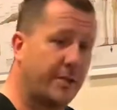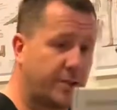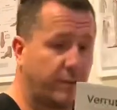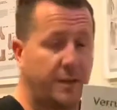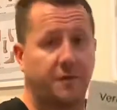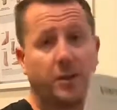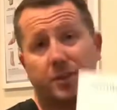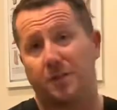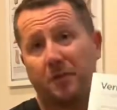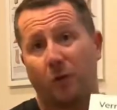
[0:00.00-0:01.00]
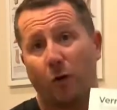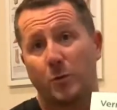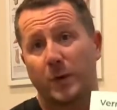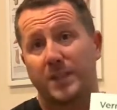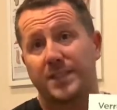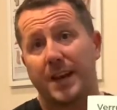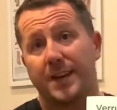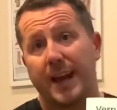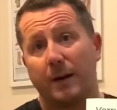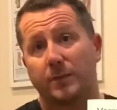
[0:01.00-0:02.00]
leaflets and forms we can send
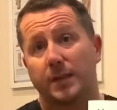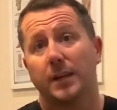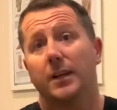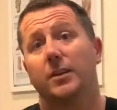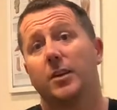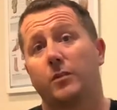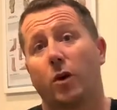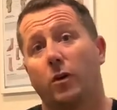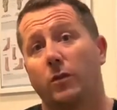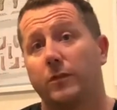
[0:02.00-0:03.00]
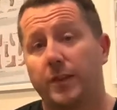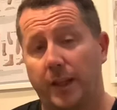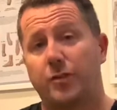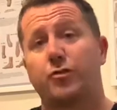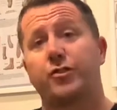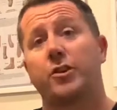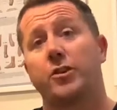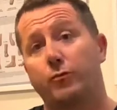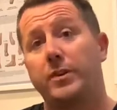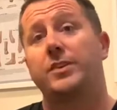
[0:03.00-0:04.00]
out that have got the literature and the
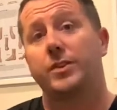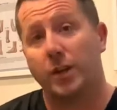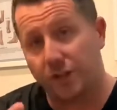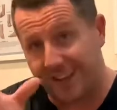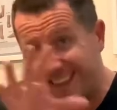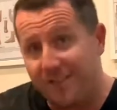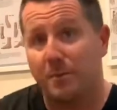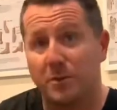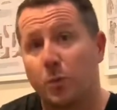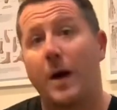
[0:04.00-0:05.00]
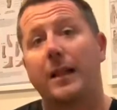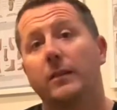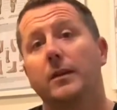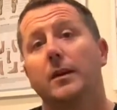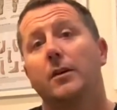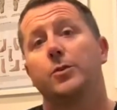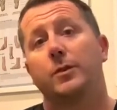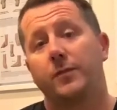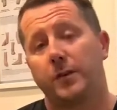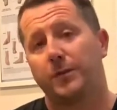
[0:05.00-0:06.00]
research in them as well. So
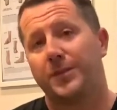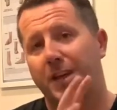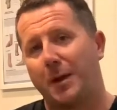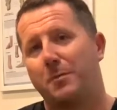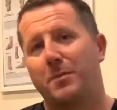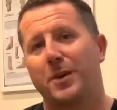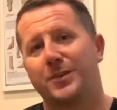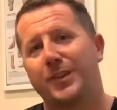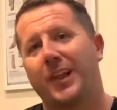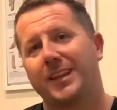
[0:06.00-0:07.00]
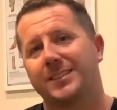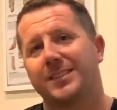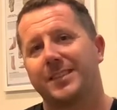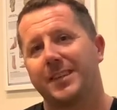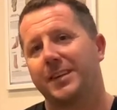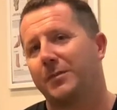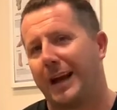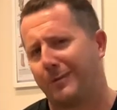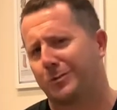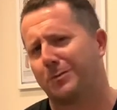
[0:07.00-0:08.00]
if you're the type of person that likes to see
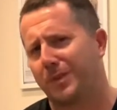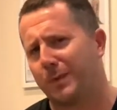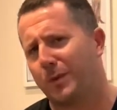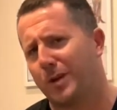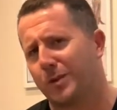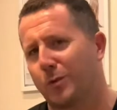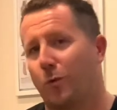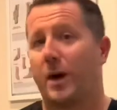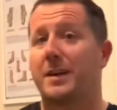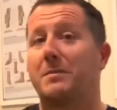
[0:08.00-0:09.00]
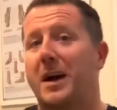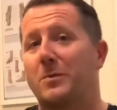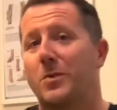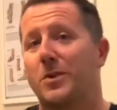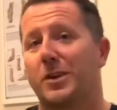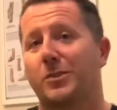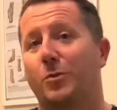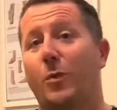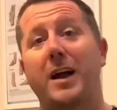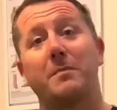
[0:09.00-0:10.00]
how something works or why it might work or
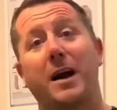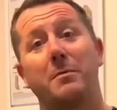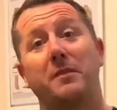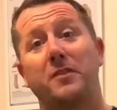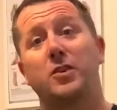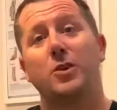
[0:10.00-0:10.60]
why it might be for you,